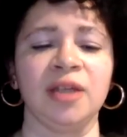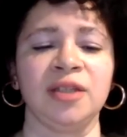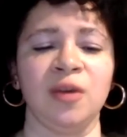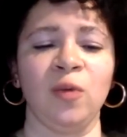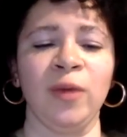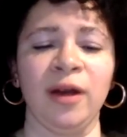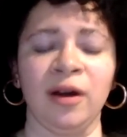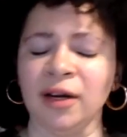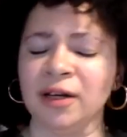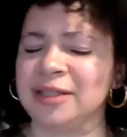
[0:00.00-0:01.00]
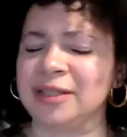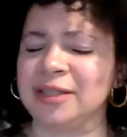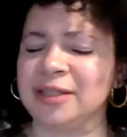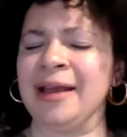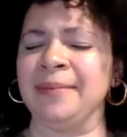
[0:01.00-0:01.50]
So we aren't
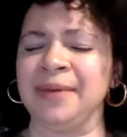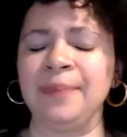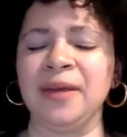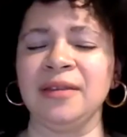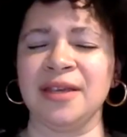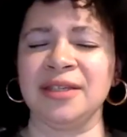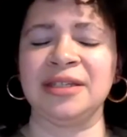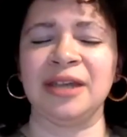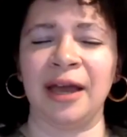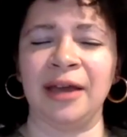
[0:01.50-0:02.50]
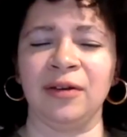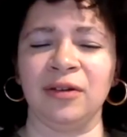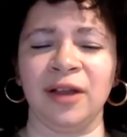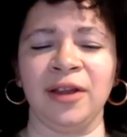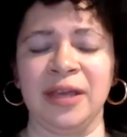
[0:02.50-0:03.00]
saying, I'm keeping this
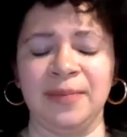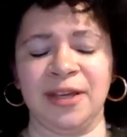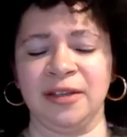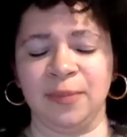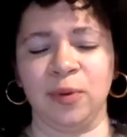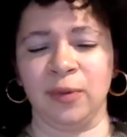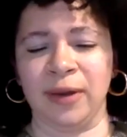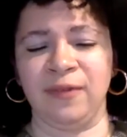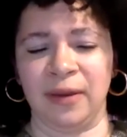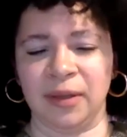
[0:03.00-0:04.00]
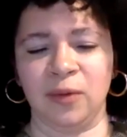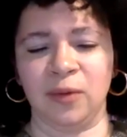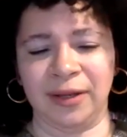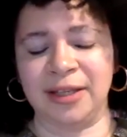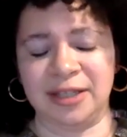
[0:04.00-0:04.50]
title, I'll keep saying the poor white family
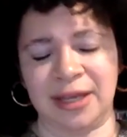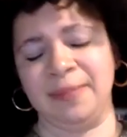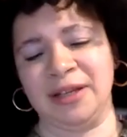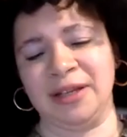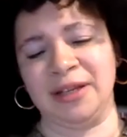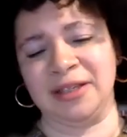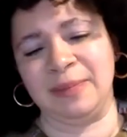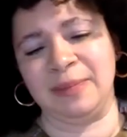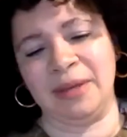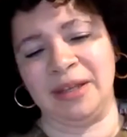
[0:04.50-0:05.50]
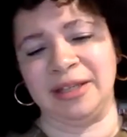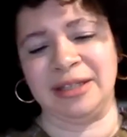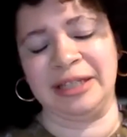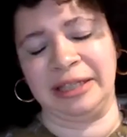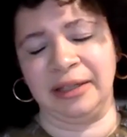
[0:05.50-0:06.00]
one, let's say, because that's maybe
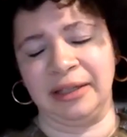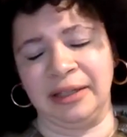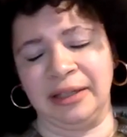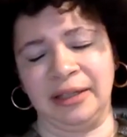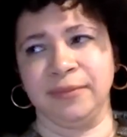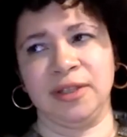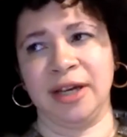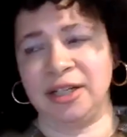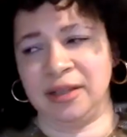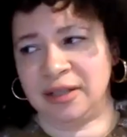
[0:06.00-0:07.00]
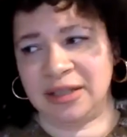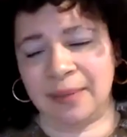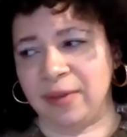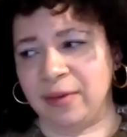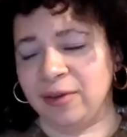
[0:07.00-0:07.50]
less touchy than
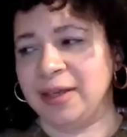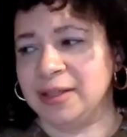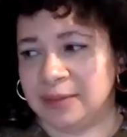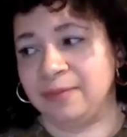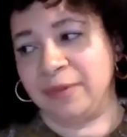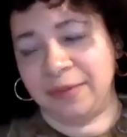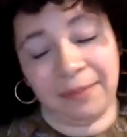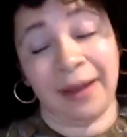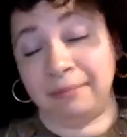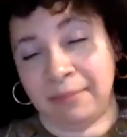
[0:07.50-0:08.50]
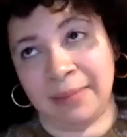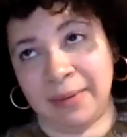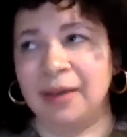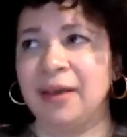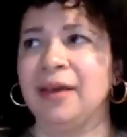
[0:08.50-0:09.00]
some other things, for
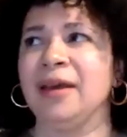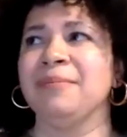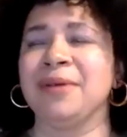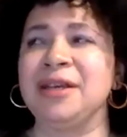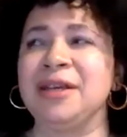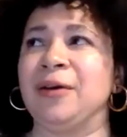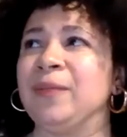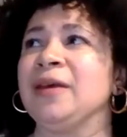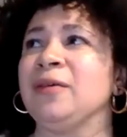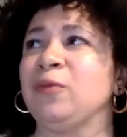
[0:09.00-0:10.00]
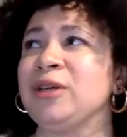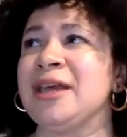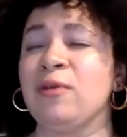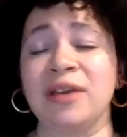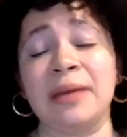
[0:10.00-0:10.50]
maybe. But, you know, we're
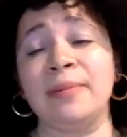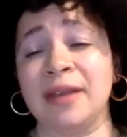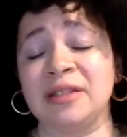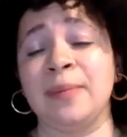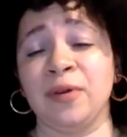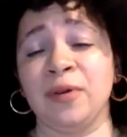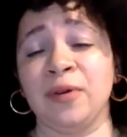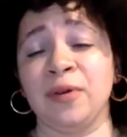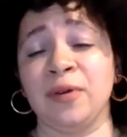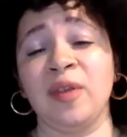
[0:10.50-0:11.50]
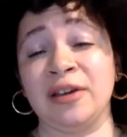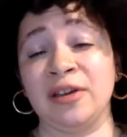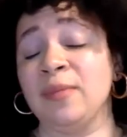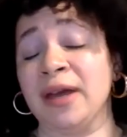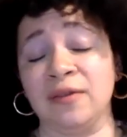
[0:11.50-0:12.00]
saying we're keeping that so people know that that's how